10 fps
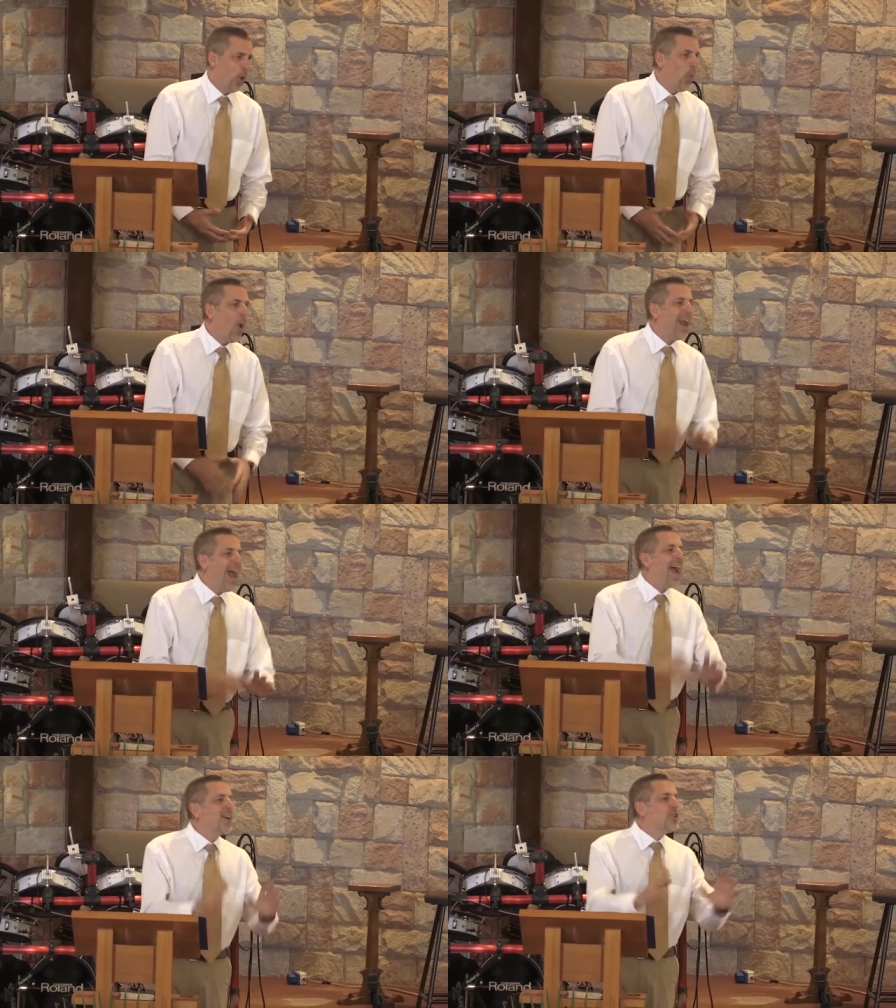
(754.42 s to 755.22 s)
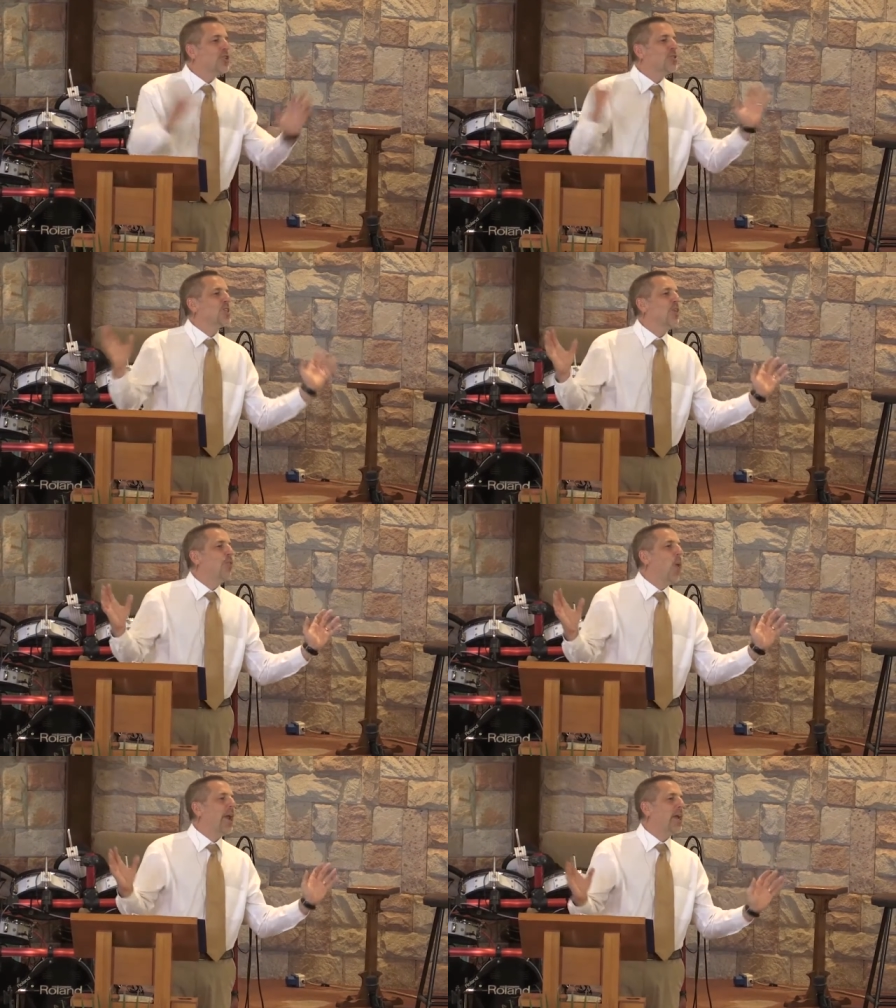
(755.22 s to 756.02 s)
or what actions
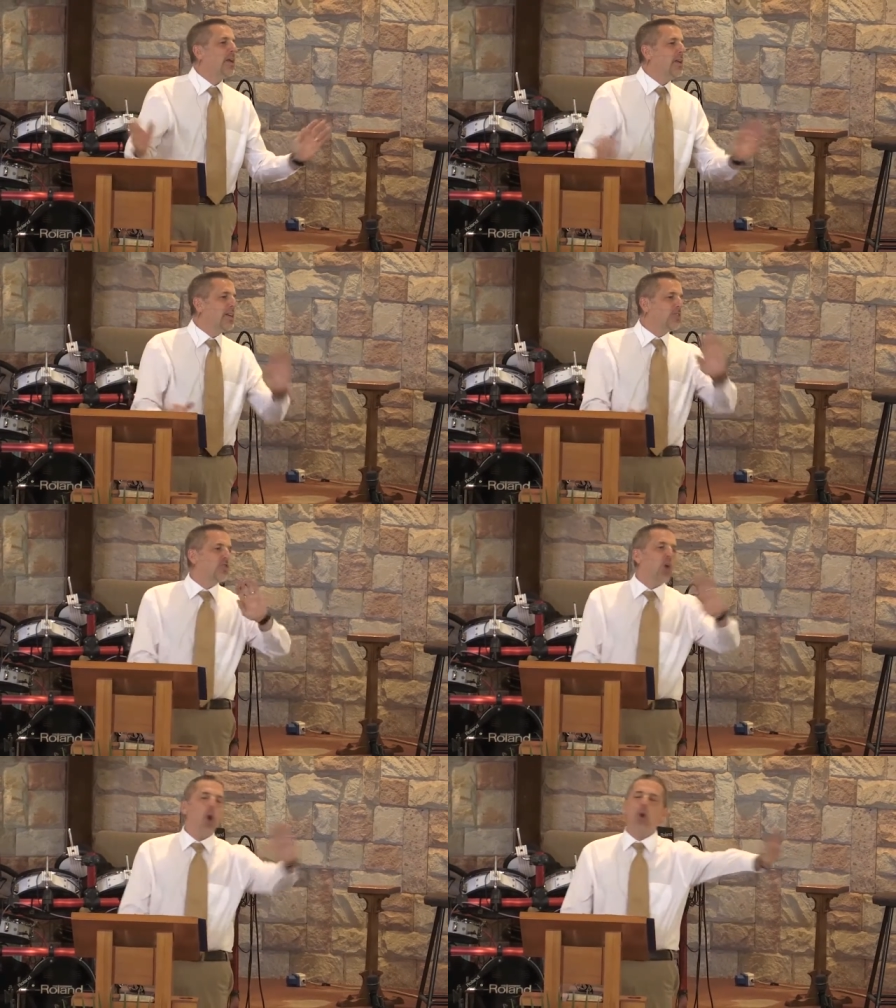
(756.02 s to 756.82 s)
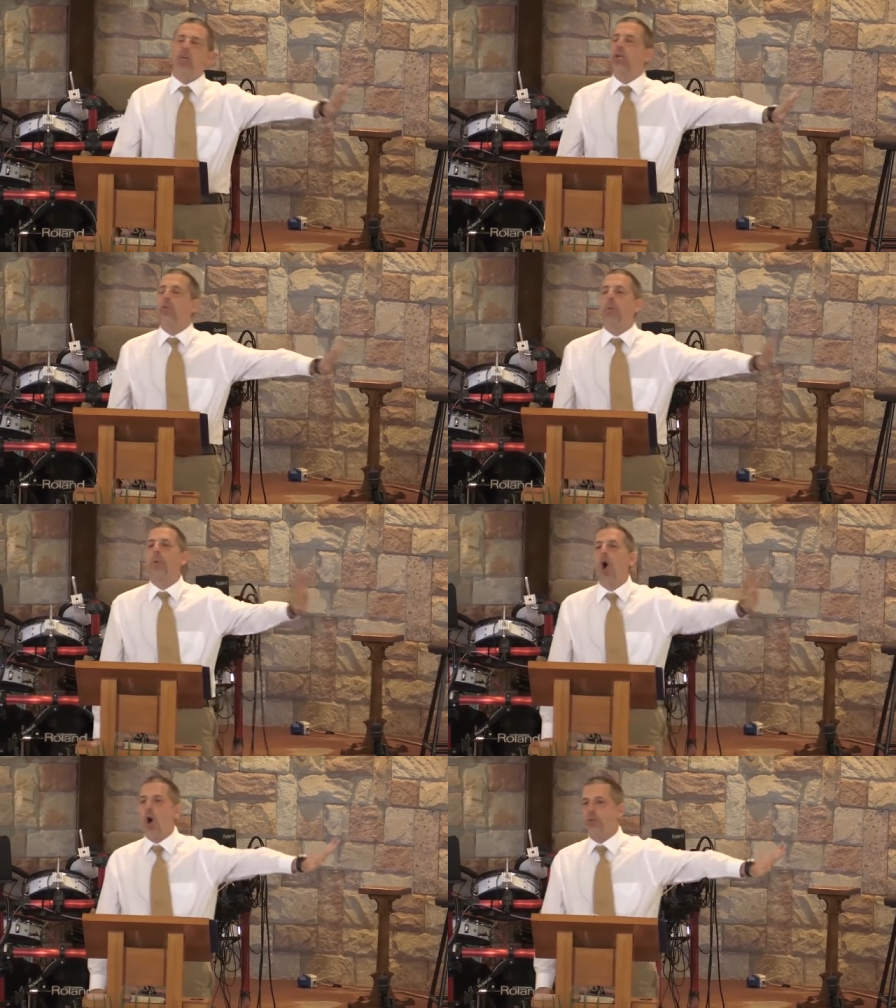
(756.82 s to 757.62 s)
of wickedness totally
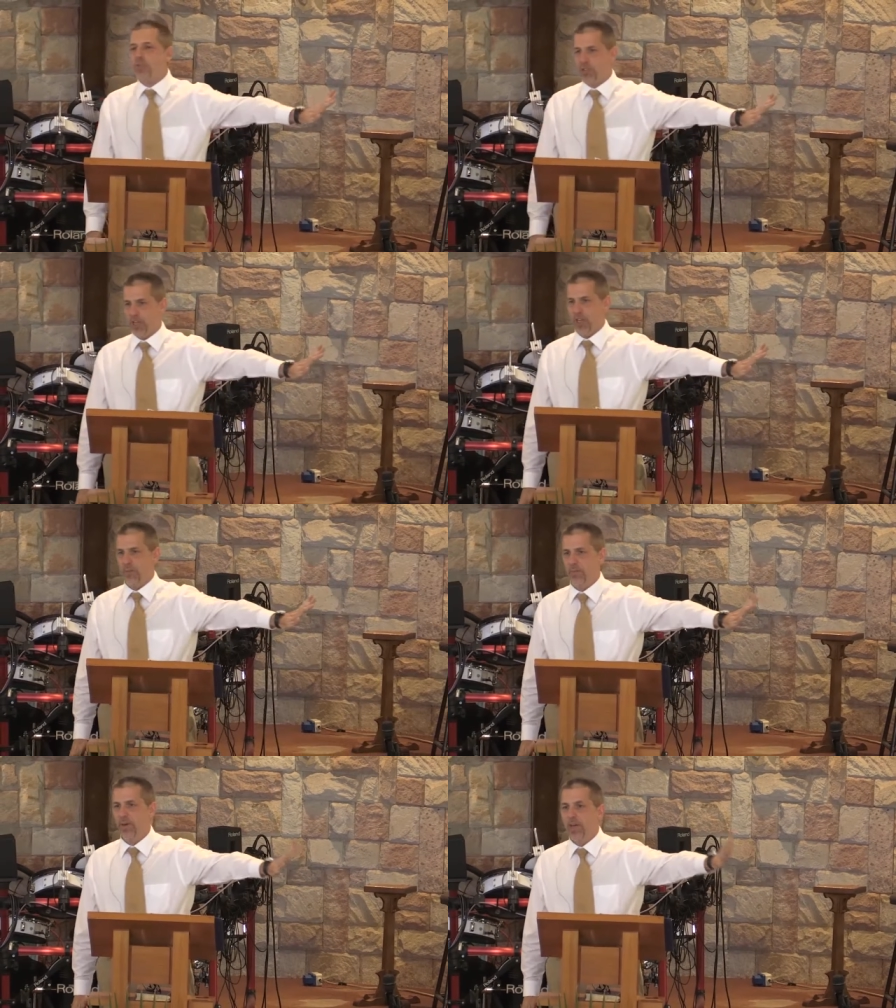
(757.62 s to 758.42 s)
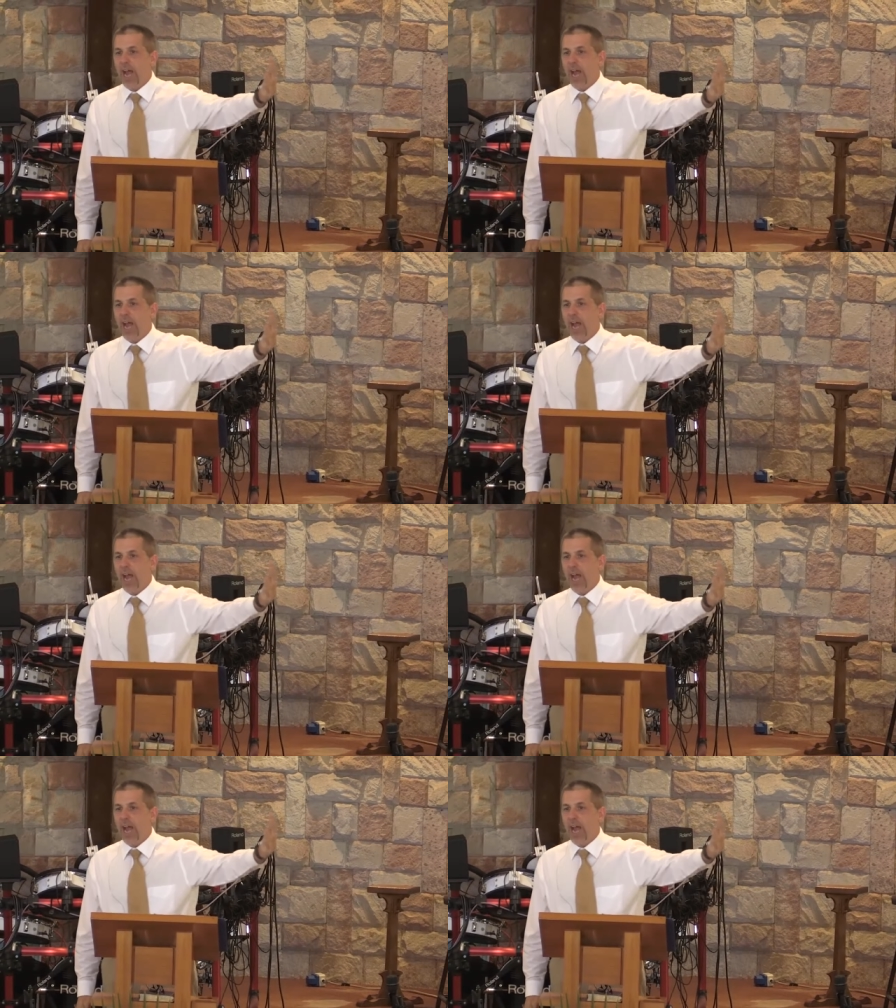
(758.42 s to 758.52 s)
repulsed him